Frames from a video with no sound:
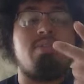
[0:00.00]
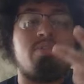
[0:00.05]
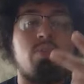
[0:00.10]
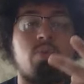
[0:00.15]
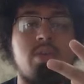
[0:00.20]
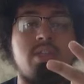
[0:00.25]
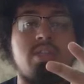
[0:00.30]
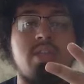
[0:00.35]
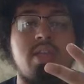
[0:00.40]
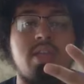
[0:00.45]

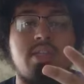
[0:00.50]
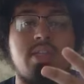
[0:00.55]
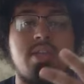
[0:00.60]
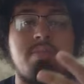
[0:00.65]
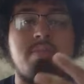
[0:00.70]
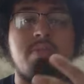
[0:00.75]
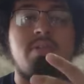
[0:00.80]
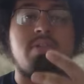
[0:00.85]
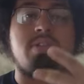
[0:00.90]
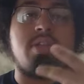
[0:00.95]
Florida State
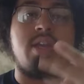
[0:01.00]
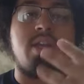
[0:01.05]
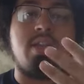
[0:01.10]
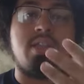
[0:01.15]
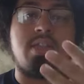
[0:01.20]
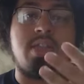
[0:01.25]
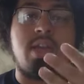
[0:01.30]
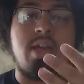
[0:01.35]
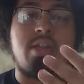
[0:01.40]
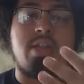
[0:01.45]
Seminoles,
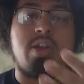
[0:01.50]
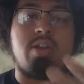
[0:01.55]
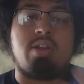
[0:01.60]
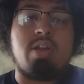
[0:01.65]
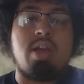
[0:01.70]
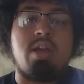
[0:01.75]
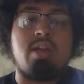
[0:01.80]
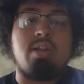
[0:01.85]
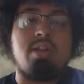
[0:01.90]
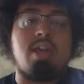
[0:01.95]
and the South
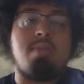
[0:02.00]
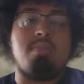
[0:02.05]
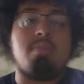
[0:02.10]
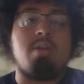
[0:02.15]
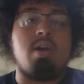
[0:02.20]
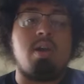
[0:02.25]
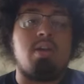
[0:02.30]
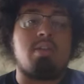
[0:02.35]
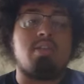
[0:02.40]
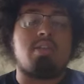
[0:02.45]
Carolina
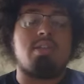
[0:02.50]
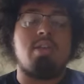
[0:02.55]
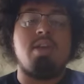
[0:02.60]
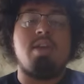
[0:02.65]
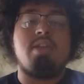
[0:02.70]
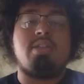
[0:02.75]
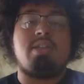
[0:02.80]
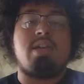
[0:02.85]
Gamecocks.